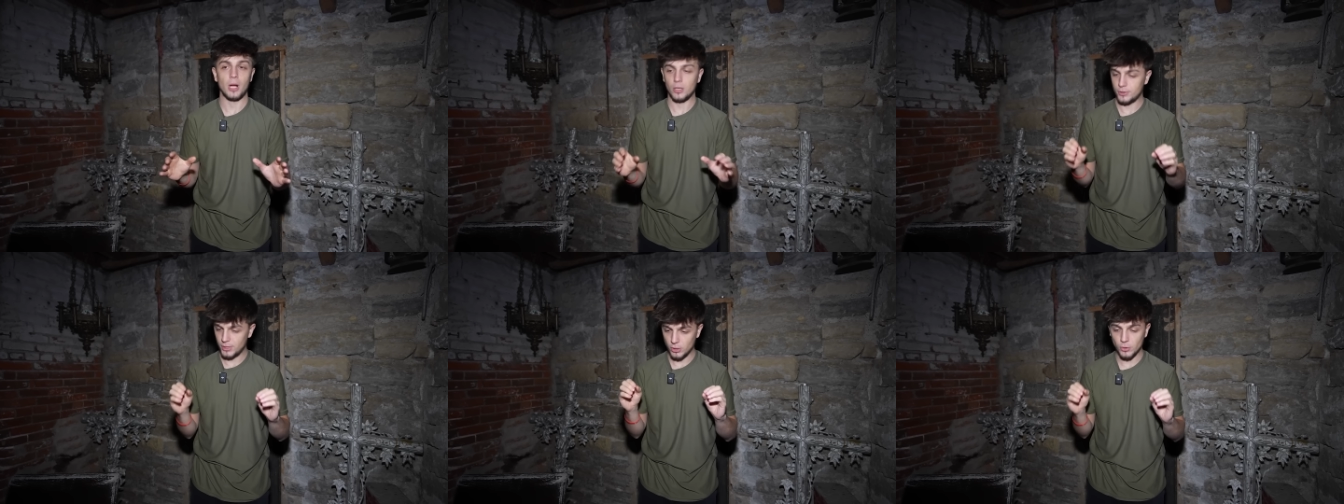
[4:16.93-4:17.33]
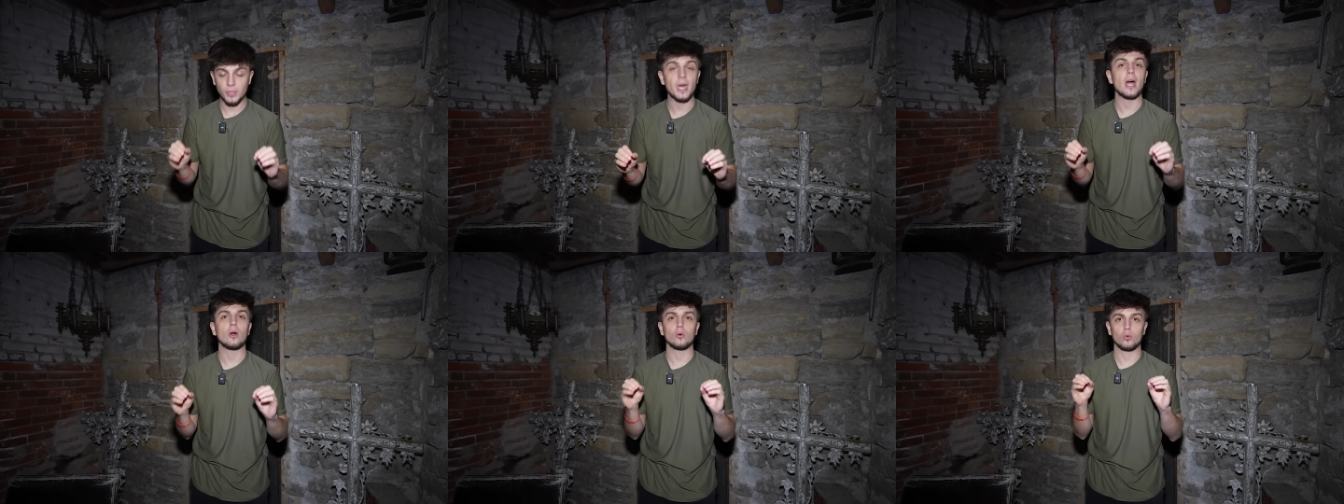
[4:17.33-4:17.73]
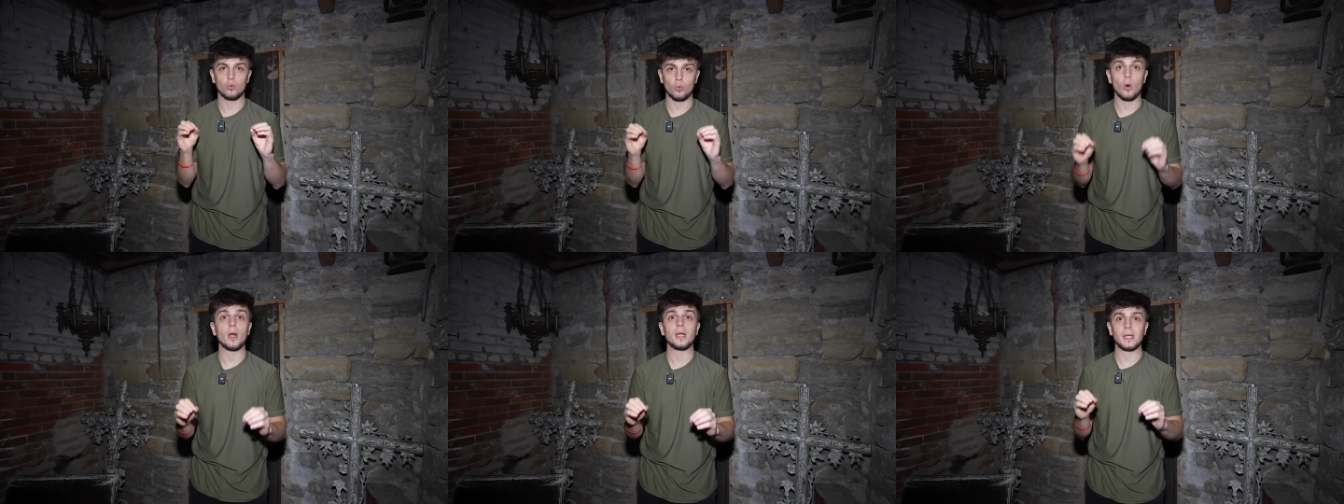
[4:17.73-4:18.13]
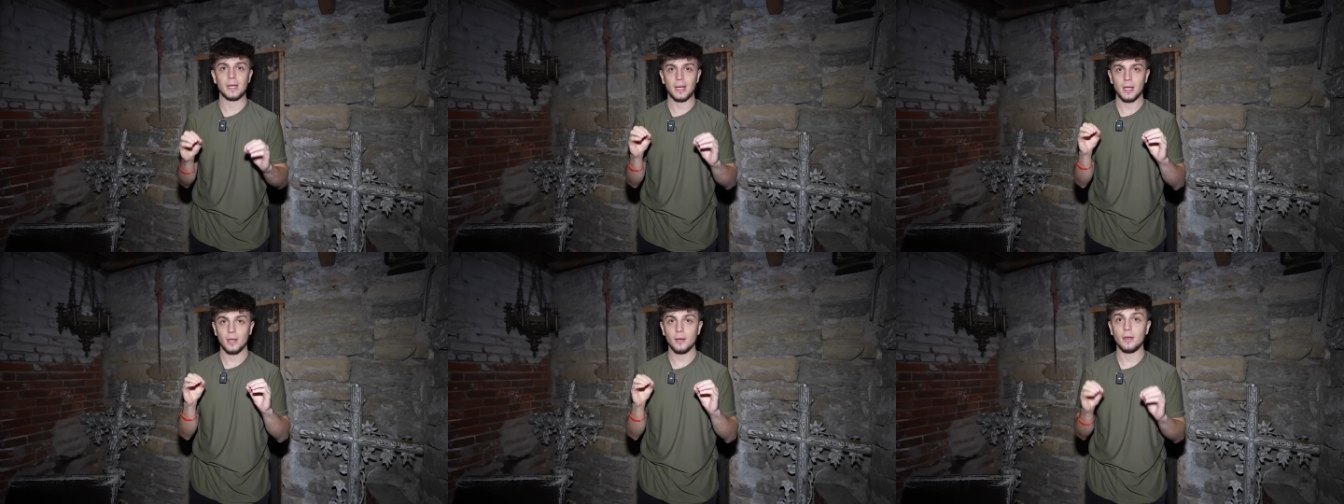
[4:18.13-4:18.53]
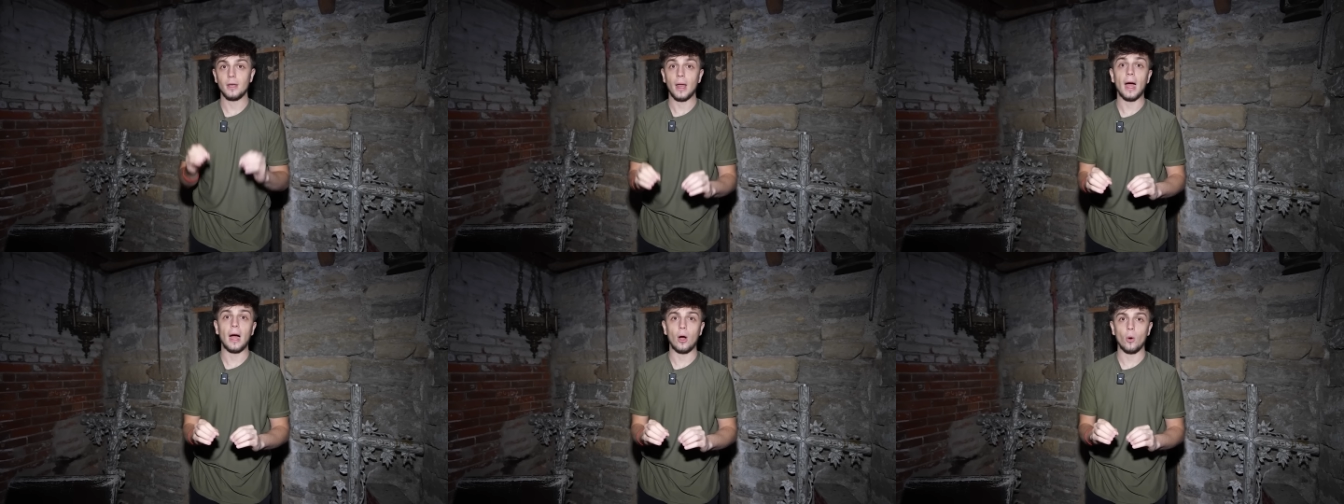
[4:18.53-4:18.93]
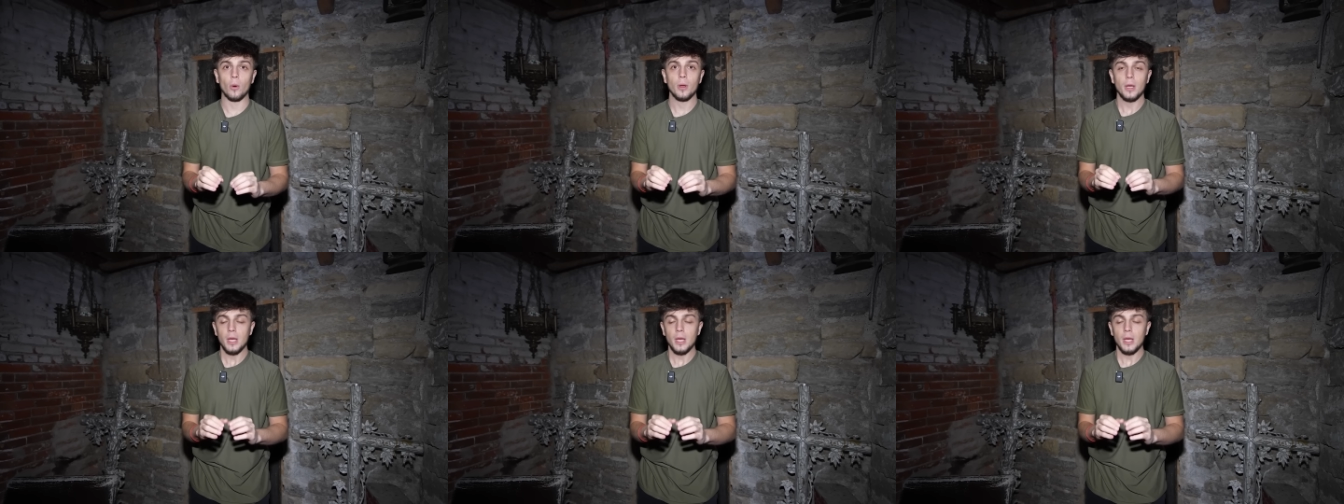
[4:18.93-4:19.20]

I'll tell you that right now.